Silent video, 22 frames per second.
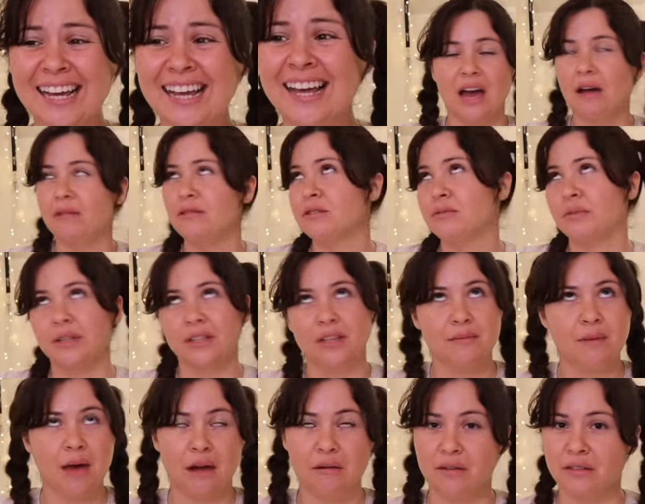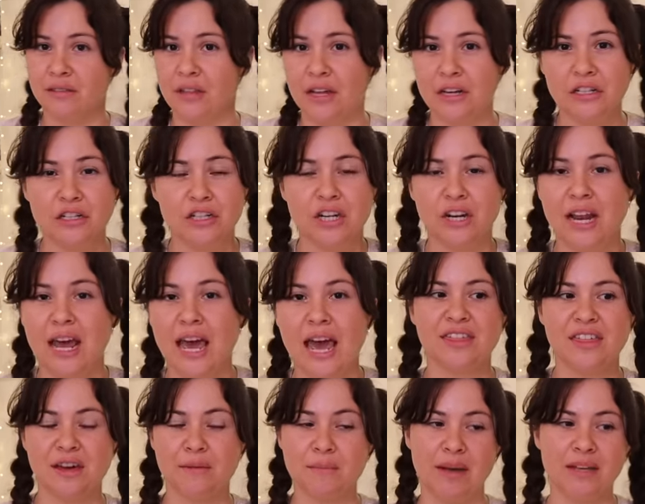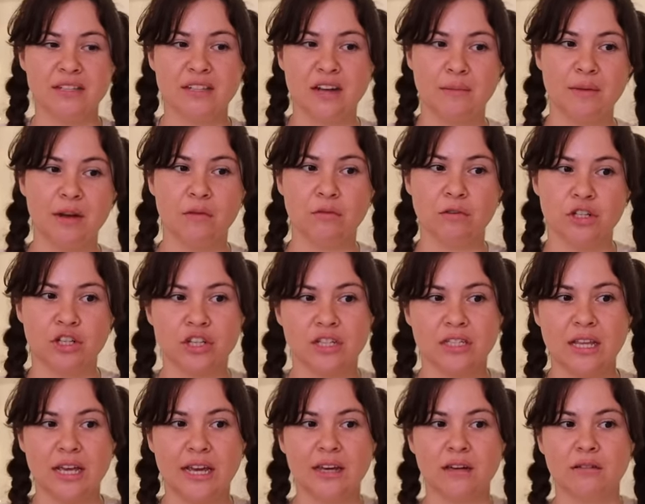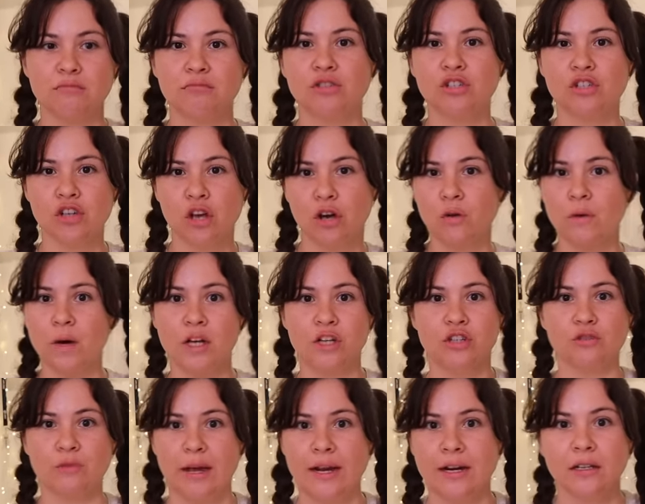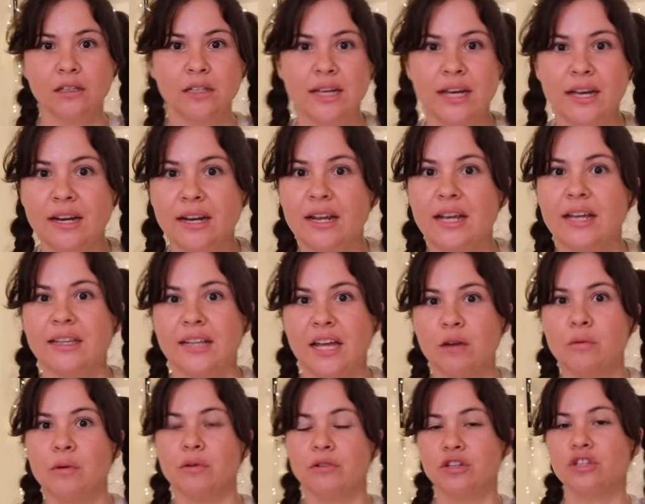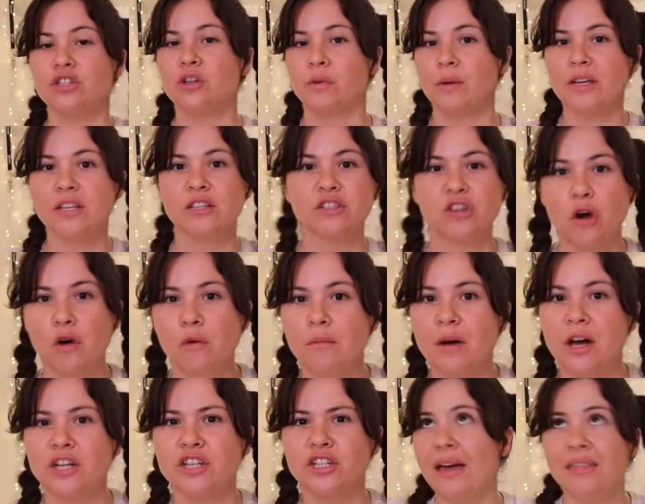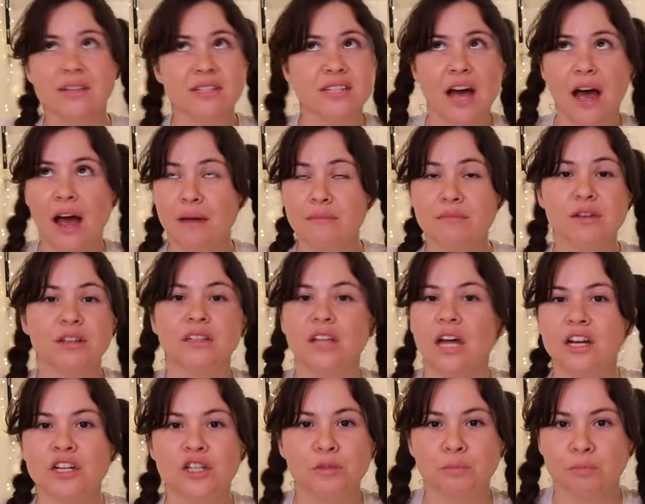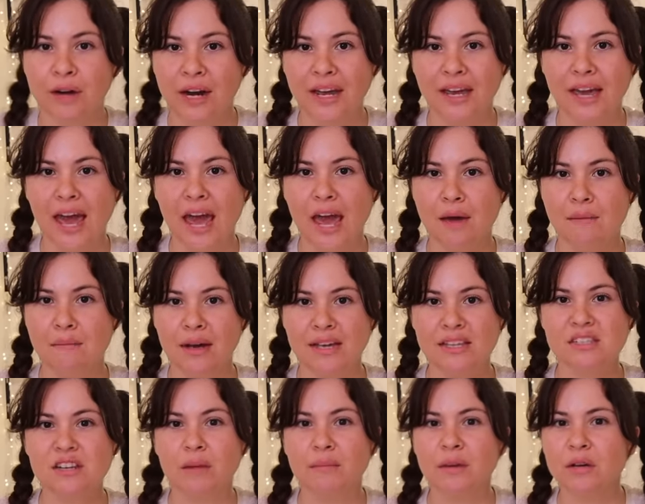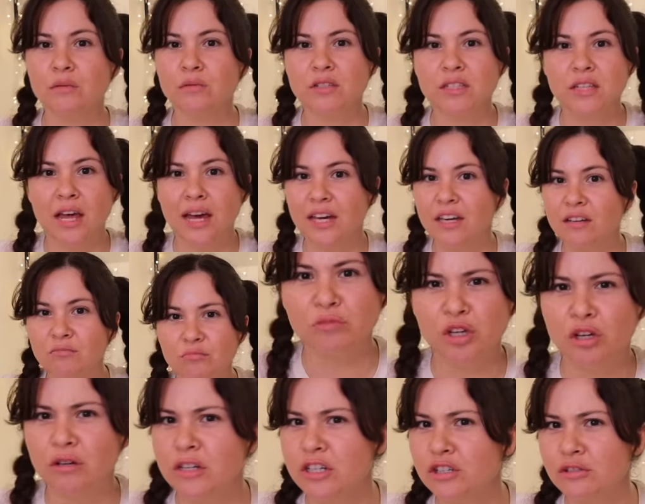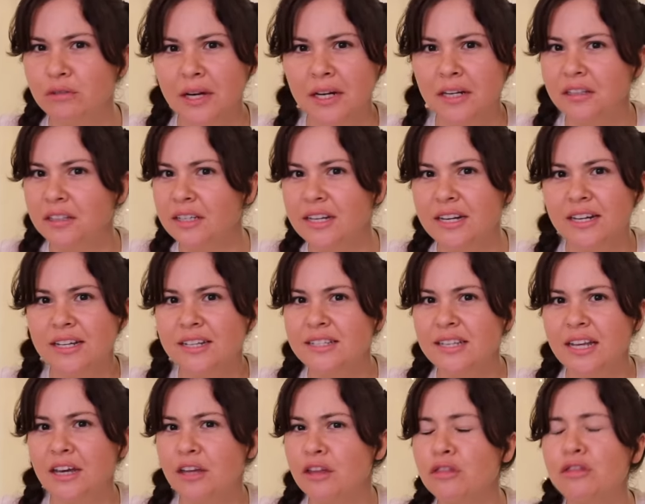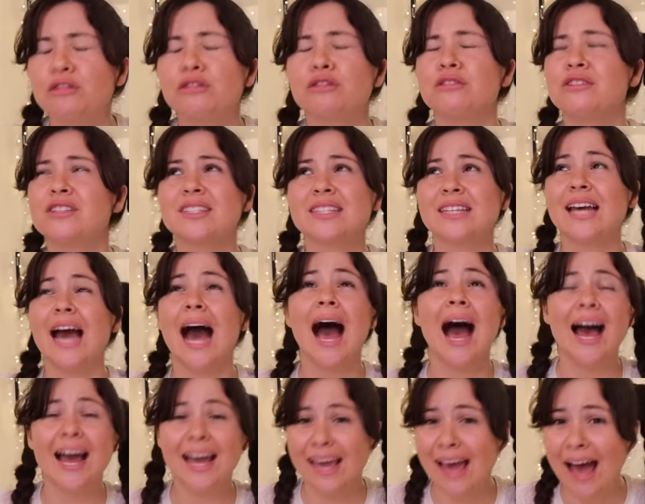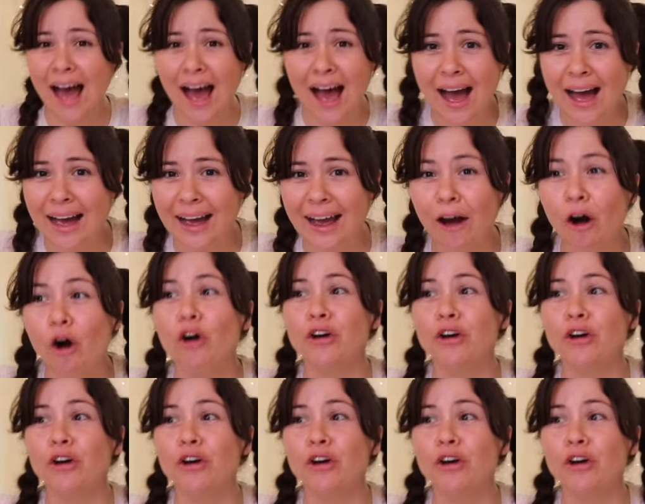I was really bad with lunch today. I think my stomach was just like so adrenaline, and like we were just doing so much. By the time the lunch break came, my stomach was like, your adrenaline is like sky high.